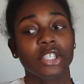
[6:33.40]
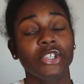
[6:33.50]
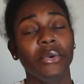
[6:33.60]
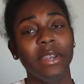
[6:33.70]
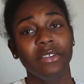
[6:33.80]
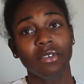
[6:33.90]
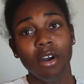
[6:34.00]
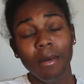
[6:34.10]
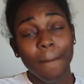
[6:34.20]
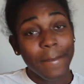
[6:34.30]
Still waiting on the
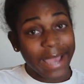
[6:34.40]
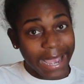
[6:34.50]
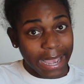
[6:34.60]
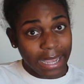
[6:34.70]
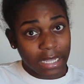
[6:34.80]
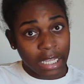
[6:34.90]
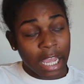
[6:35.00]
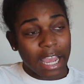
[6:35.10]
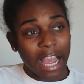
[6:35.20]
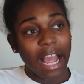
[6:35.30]
call back.
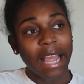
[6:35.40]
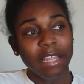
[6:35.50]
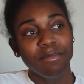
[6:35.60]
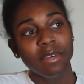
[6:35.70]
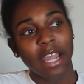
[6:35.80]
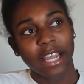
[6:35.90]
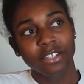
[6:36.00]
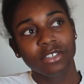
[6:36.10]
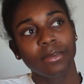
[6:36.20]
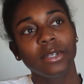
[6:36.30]
I'm not
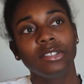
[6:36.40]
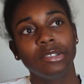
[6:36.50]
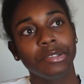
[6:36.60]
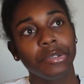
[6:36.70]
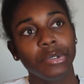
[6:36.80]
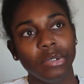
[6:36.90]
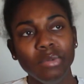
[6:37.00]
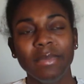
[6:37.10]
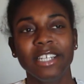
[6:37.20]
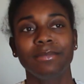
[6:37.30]
tripping
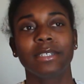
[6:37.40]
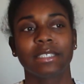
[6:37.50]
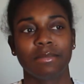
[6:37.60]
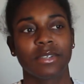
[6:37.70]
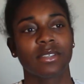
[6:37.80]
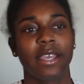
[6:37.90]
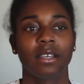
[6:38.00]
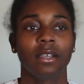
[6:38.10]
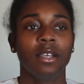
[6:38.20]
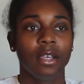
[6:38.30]
too much because I'm just
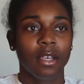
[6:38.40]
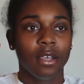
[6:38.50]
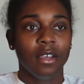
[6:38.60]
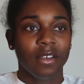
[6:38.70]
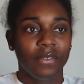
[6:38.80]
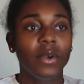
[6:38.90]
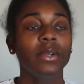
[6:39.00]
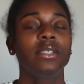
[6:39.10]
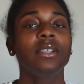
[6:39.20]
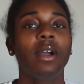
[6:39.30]
like
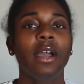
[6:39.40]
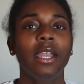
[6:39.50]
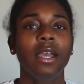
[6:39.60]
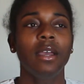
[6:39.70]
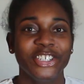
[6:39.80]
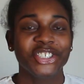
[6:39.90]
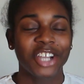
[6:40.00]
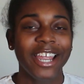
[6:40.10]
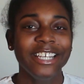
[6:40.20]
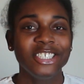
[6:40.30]
focusing on
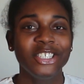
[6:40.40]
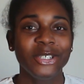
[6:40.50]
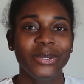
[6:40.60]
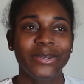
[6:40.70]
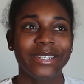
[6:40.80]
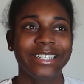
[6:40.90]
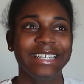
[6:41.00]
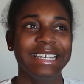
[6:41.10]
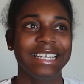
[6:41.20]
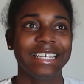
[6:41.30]
trying
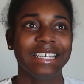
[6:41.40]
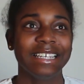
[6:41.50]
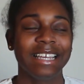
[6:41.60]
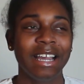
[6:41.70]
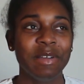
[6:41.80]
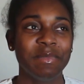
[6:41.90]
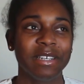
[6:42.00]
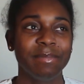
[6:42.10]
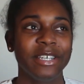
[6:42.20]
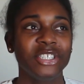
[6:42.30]
to
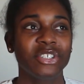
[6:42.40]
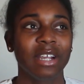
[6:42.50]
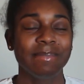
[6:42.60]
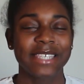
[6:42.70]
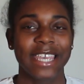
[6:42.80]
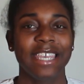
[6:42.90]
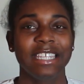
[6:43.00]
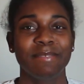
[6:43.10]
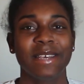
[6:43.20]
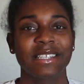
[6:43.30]
make sure I'm
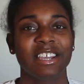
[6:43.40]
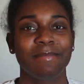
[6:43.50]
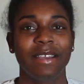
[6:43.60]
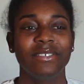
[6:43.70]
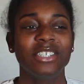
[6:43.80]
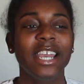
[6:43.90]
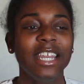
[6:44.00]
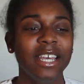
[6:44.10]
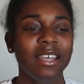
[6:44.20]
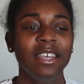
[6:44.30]
taking the best care of my
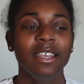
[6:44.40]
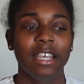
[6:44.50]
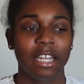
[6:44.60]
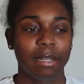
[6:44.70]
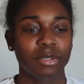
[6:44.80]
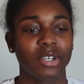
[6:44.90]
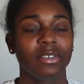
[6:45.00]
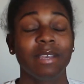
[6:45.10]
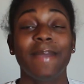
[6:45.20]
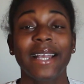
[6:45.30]
vagina, and I'm sure
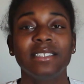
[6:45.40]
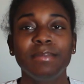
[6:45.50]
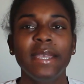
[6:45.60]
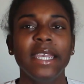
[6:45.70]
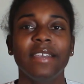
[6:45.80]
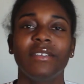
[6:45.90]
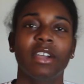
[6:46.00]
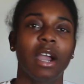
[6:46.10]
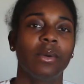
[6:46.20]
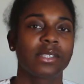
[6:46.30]
they'll get back to me and
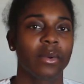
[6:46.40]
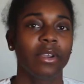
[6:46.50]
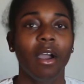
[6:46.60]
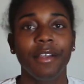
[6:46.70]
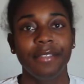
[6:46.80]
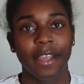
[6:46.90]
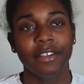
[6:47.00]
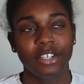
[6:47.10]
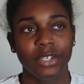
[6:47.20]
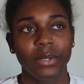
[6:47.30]
figure out what's going on
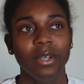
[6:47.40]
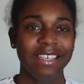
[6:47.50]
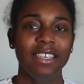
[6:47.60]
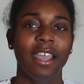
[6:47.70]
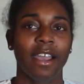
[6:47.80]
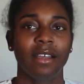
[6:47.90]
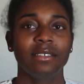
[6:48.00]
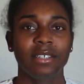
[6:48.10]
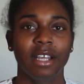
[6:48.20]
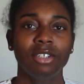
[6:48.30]
there too. Yeah,
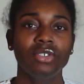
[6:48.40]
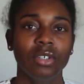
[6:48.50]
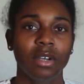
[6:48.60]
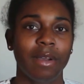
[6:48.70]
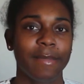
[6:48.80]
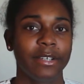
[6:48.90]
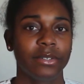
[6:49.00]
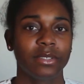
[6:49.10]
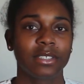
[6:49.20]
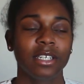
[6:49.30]
I'm not sure why my
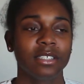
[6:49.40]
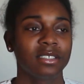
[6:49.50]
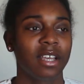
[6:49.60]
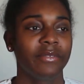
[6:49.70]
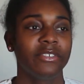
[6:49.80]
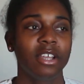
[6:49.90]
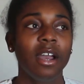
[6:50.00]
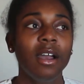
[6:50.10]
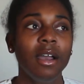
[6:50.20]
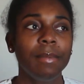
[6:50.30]
nose is getting stuffed
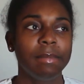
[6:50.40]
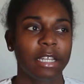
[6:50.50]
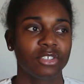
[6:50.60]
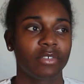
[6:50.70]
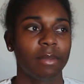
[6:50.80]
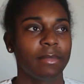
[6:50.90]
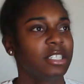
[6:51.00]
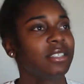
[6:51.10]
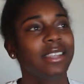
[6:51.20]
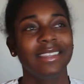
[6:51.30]
up. I'm not sure if I'm
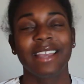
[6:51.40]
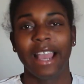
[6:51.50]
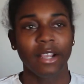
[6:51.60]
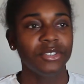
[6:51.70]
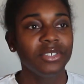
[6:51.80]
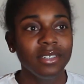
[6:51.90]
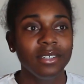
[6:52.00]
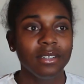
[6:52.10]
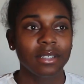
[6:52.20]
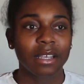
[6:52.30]
just getting
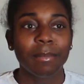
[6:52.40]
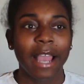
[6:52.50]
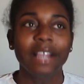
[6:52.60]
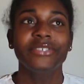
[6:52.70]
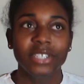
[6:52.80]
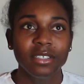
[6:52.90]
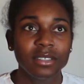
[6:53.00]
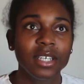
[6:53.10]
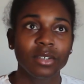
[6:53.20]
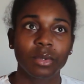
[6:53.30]
actually getting
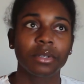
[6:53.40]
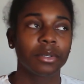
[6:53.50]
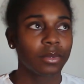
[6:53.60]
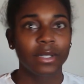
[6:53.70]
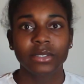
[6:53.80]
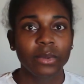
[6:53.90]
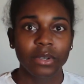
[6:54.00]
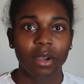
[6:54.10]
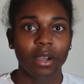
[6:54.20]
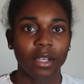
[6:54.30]
sick or what's
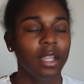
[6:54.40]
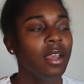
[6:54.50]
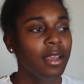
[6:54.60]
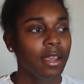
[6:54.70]
going on.